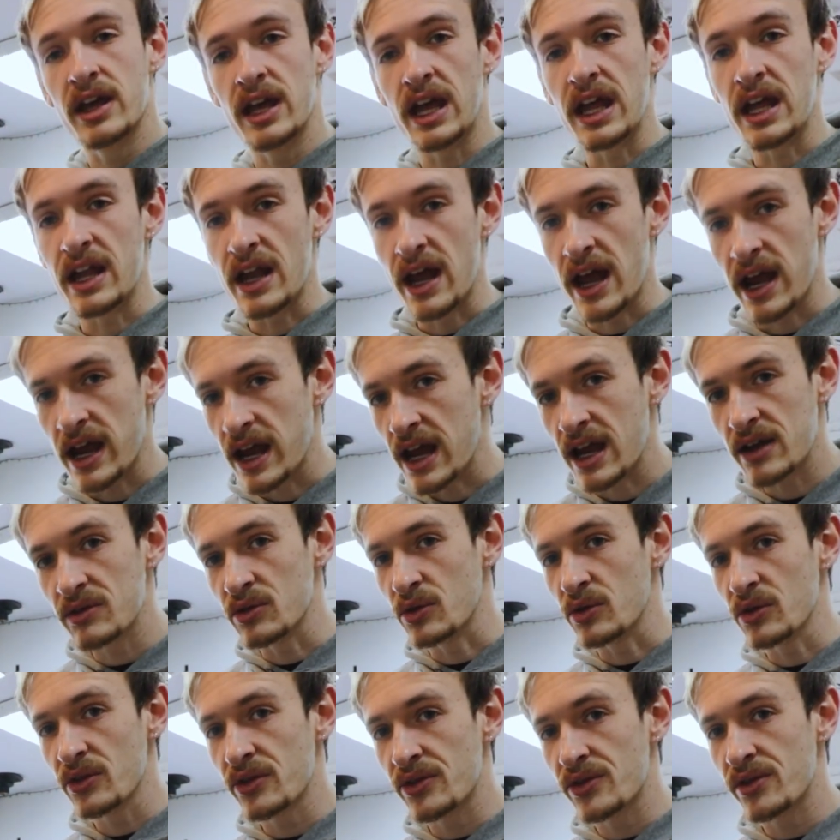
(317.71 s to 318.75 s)
It
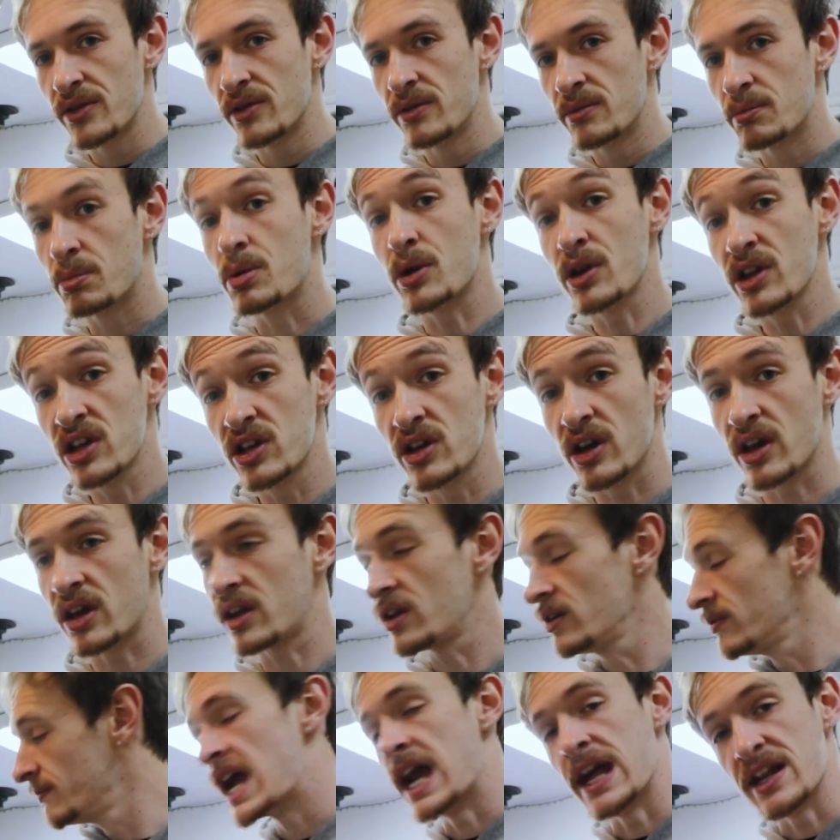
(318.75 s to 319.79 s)
handles pretty
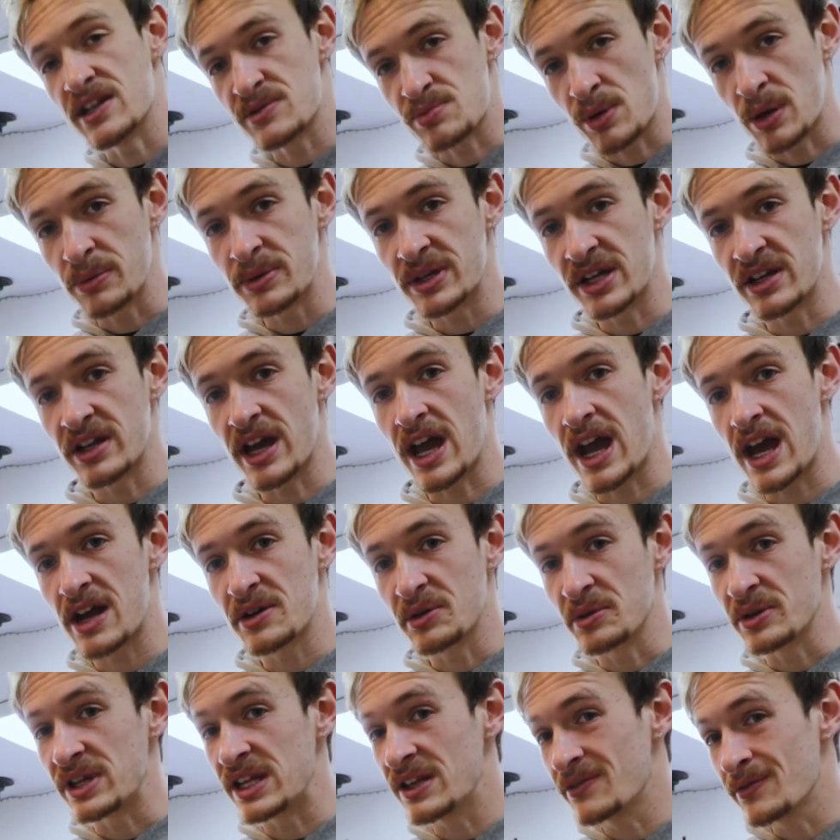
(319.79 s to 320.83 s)
good, and it's probably gonna
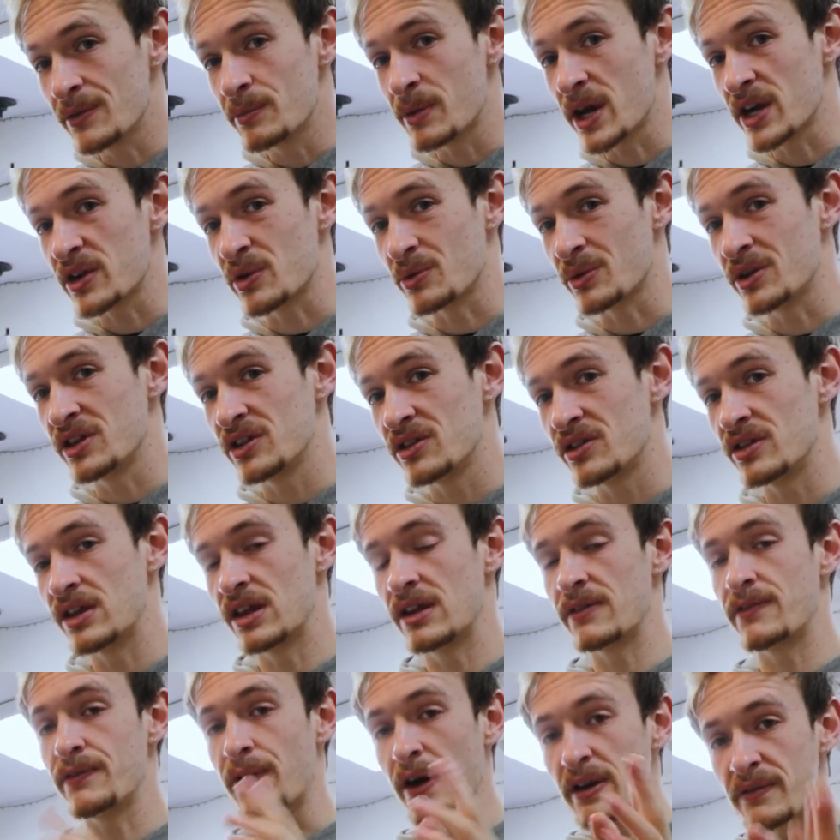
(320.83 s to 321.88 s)
handle even better when you,
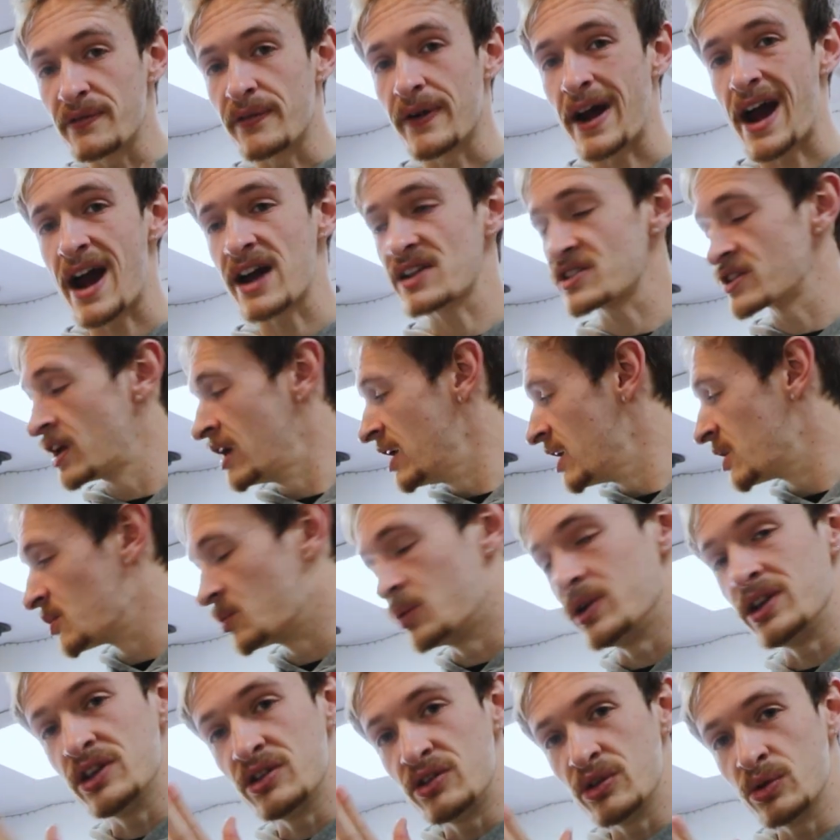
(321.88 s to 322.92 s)
fun fact,
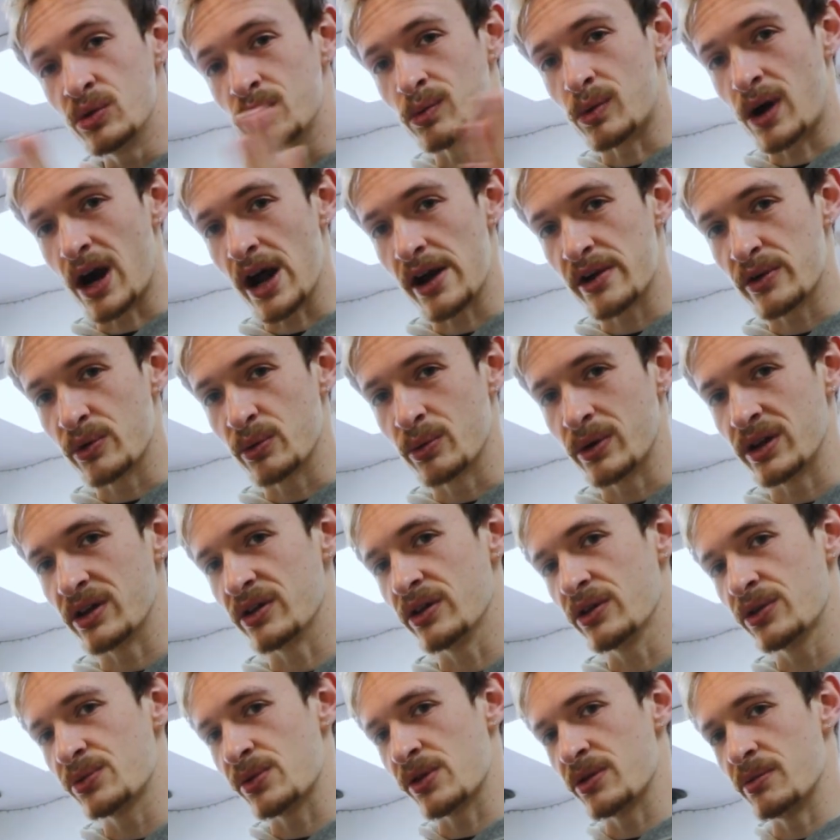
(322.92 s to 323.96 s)
when you do wider
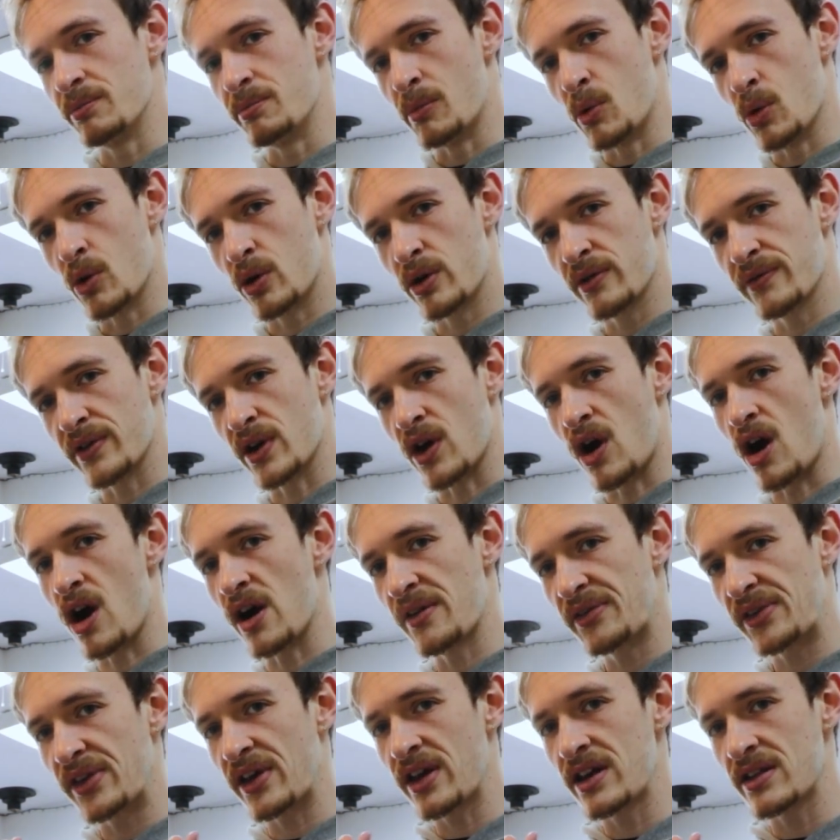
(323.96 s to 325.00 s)
wheels with more of an
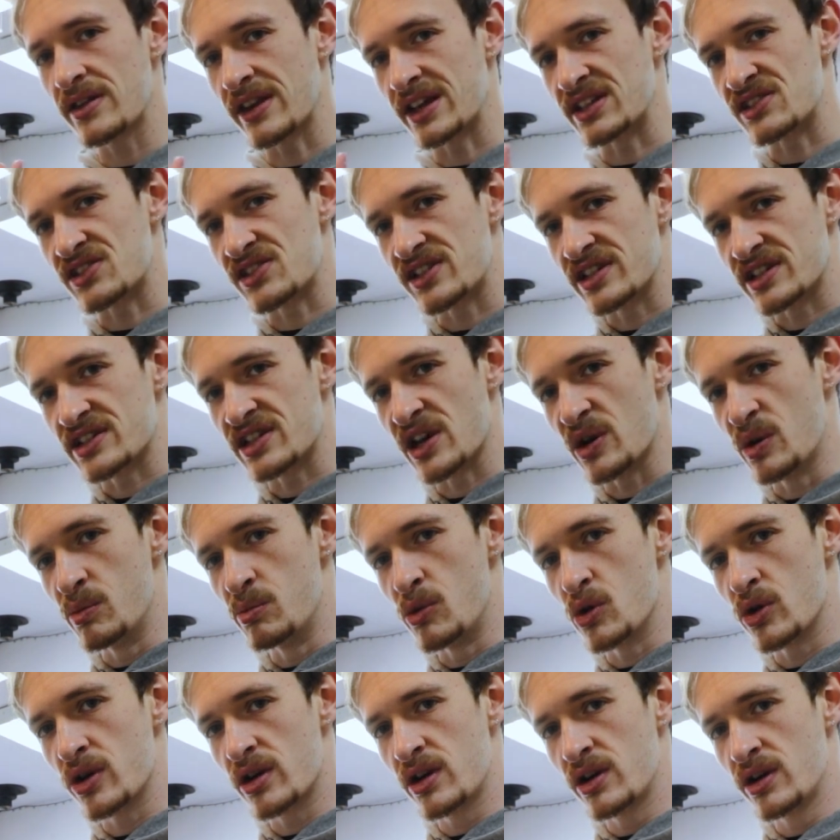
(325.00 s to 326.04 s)
offset that sticks out
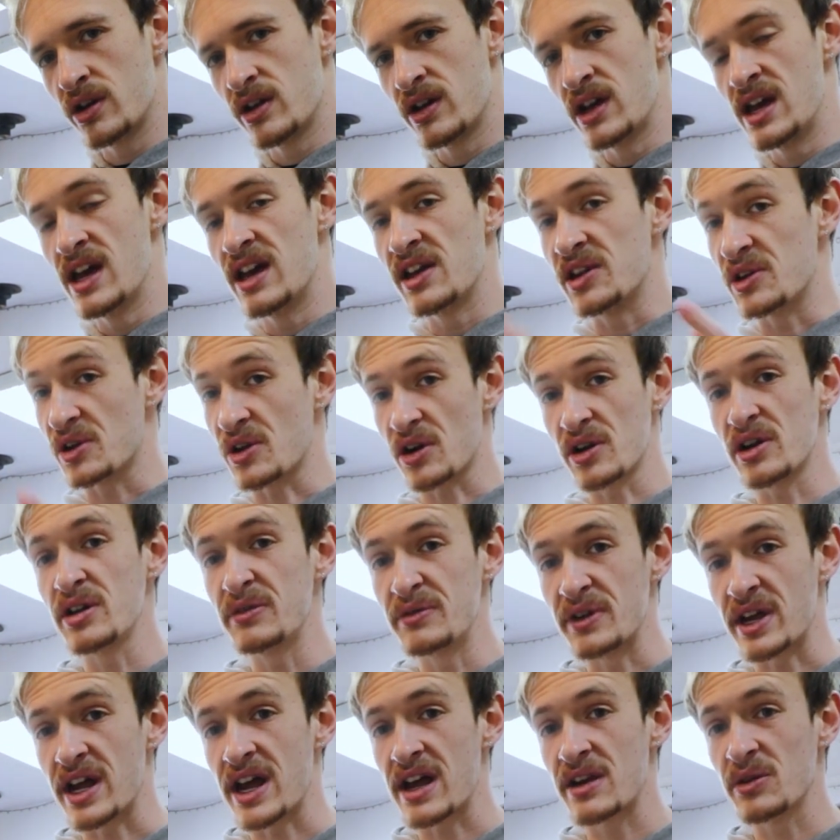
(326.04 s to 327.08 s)
more, your car
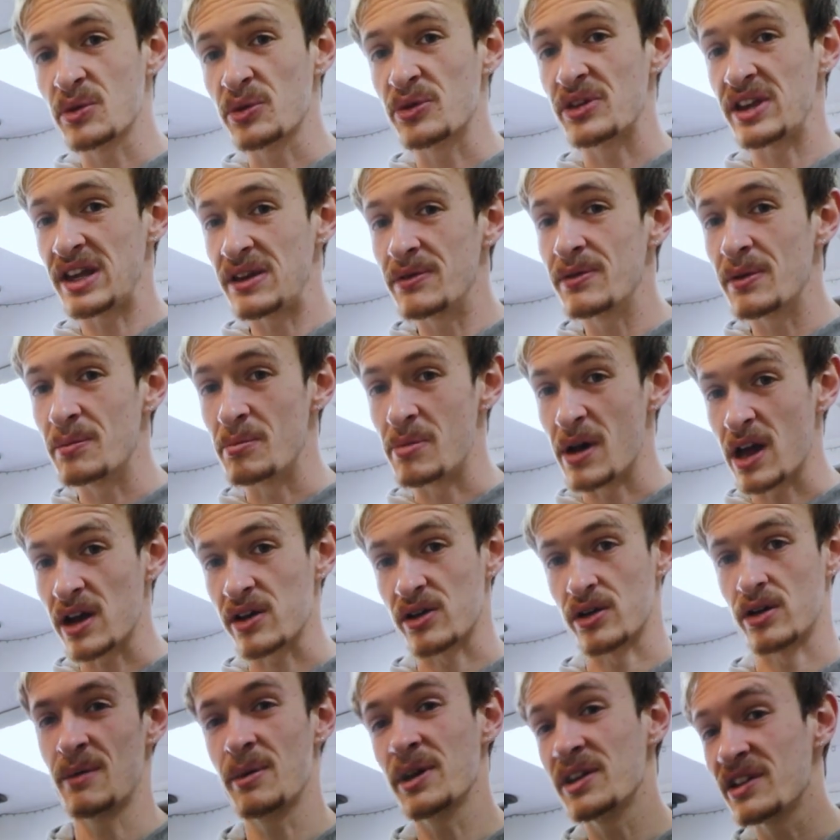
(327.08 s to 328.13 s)
even handles even
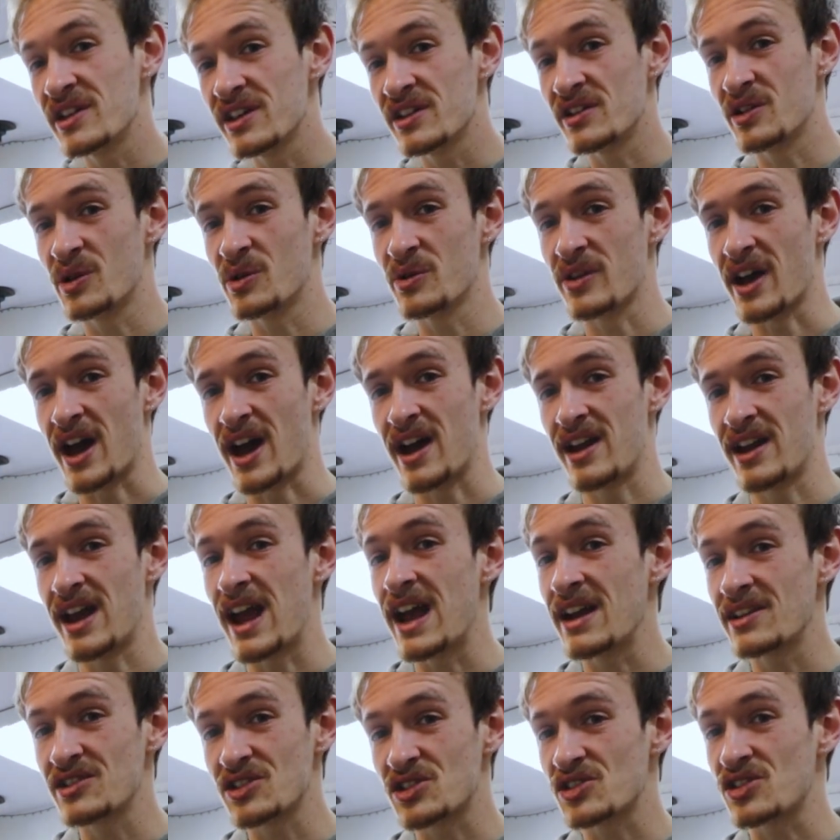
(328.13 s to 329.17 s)
better. I bet you didn't know that,
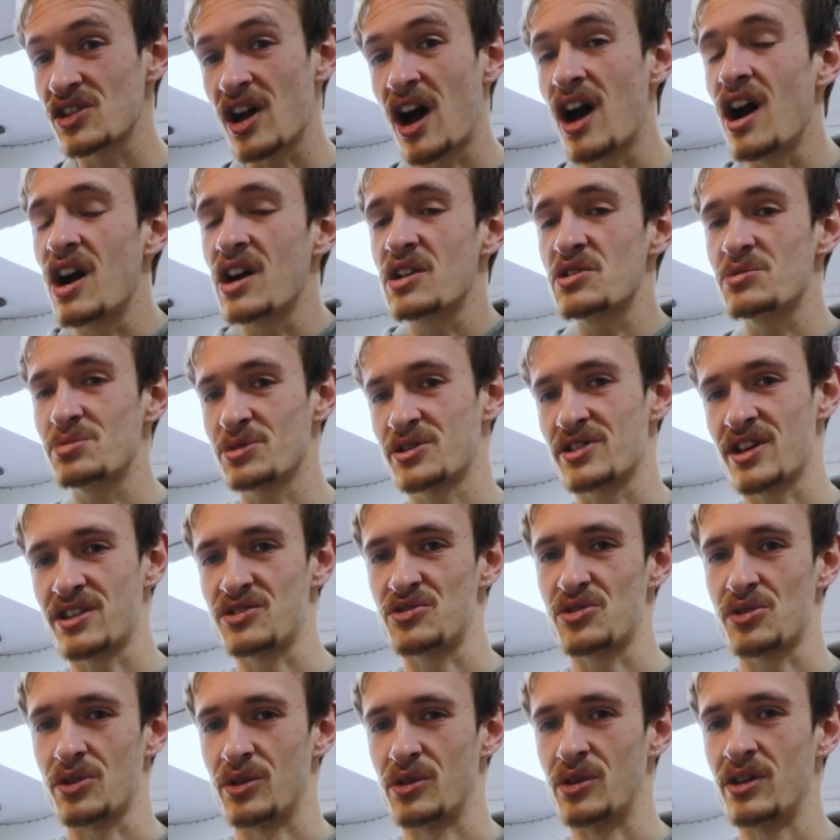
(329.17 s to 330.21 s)
and it's 100%
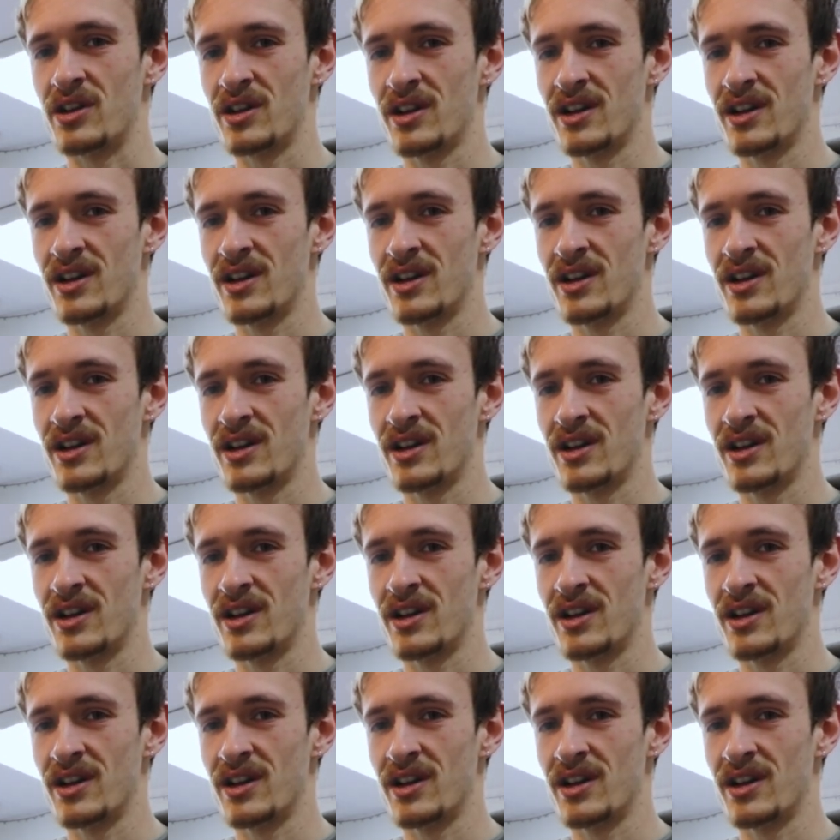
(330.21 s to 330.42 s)
true.